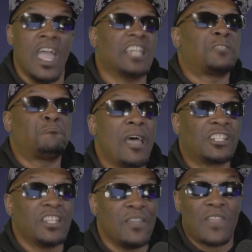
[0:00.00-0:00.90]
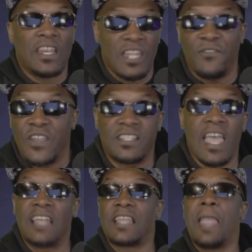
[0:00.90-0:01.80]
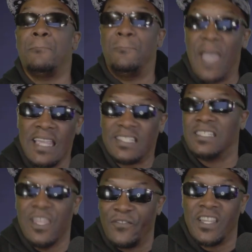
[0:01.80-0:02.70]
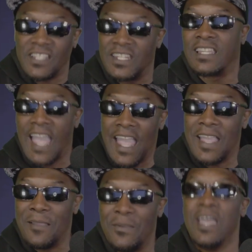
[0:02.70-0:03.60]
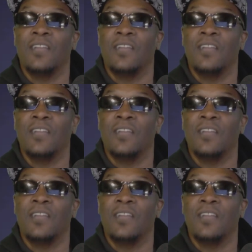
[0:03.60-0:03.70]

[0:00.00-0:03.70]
especially if that defense has a base defense in the game.